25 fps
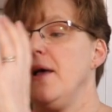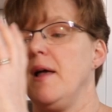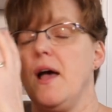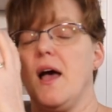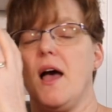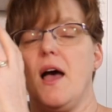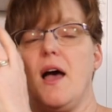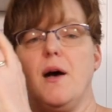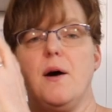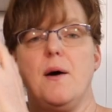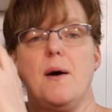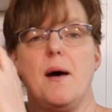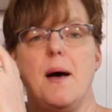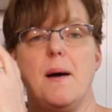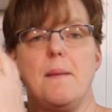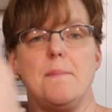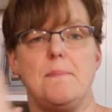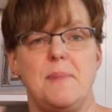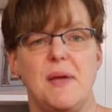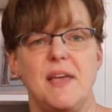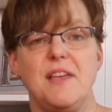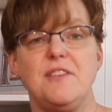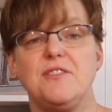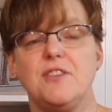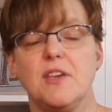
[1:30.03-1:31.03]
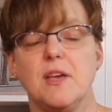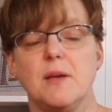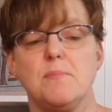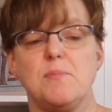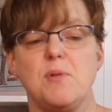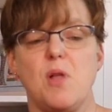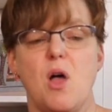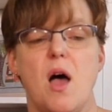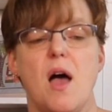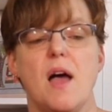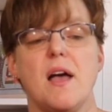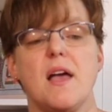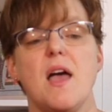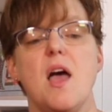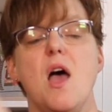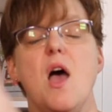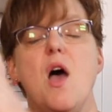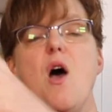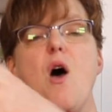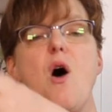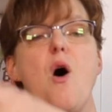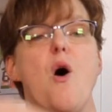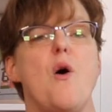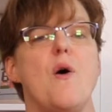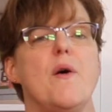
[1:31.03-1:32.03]
a basic block
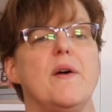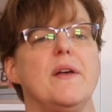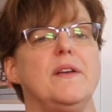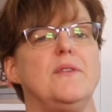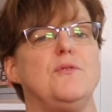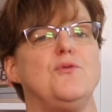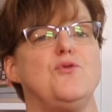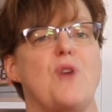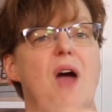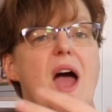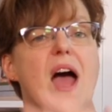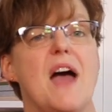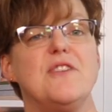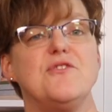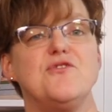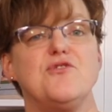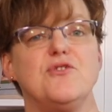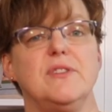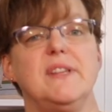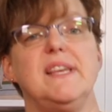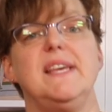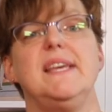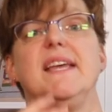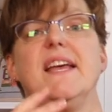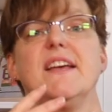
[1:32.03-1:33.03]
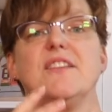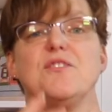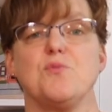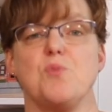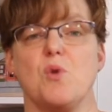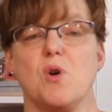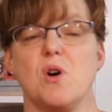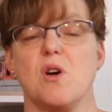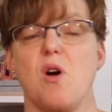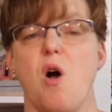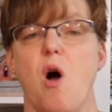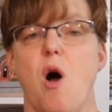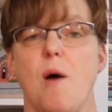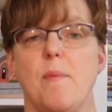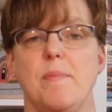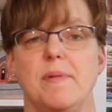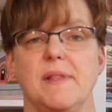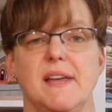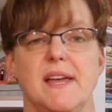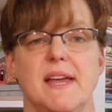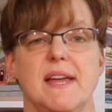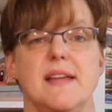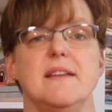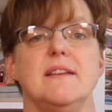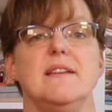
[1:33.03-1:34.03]
and gradually gets more
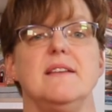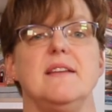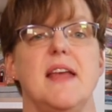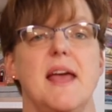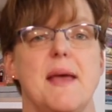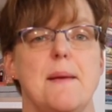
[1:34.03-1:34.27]
complicated